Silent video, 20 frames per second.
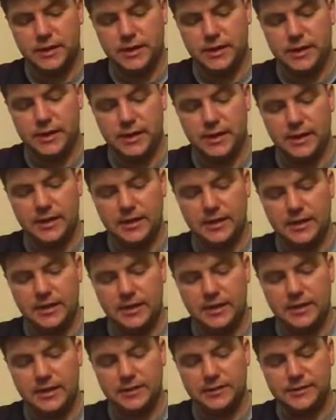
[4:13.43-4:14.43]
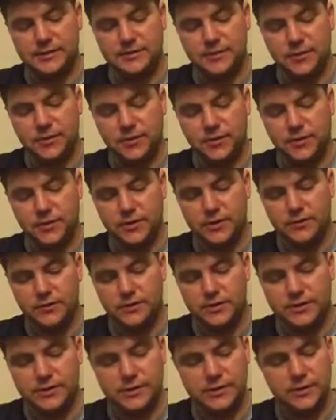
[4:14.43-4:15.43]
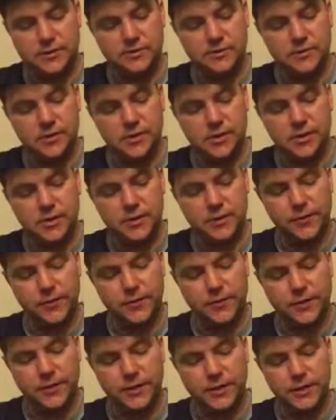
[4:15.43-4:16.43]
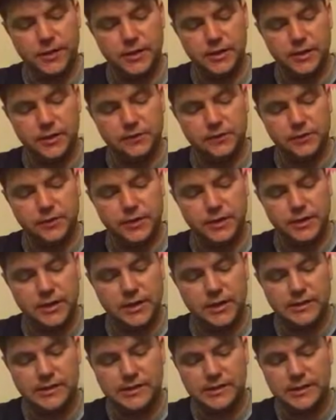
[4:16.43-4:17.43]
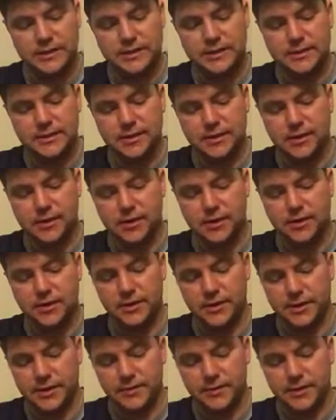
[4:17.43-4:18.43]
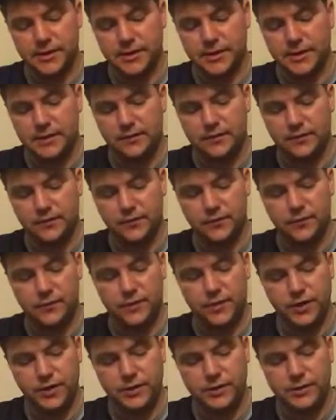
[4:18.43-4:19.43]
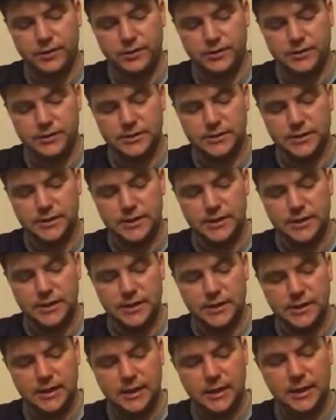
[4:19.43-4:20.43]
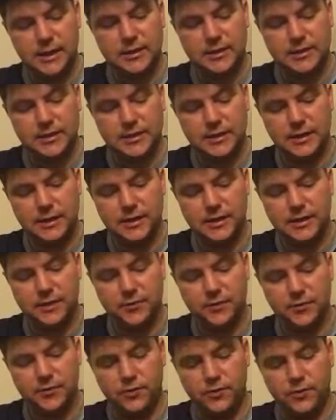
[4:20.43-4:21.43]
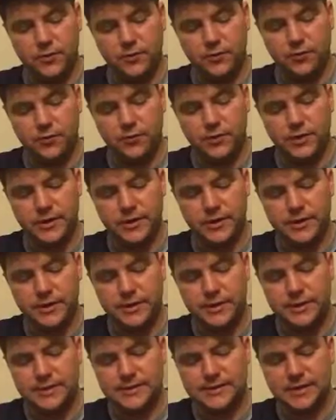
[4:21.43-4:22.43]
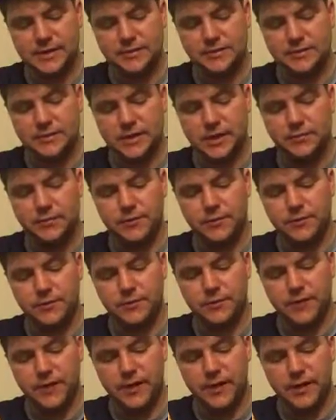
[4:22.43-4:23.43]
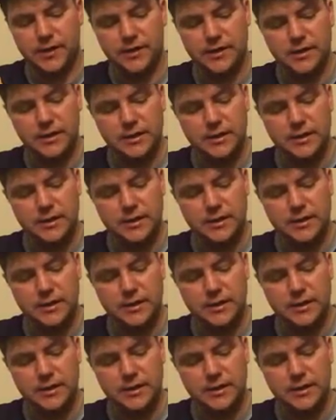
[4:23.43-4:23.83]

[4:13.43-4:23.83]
and, and he spoke with some authority, for he had tended the garden at Bag End for forty years and had helped old Holman in the same job before that.